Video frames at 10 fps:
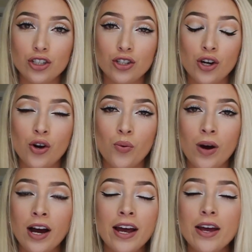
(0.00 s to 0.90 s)
So
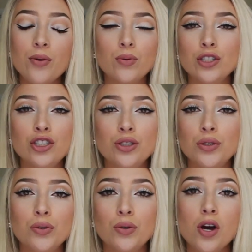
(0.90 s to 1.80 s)
why would
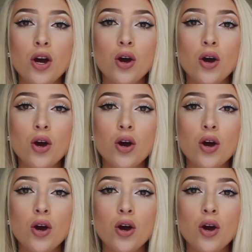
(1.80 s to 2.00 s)
you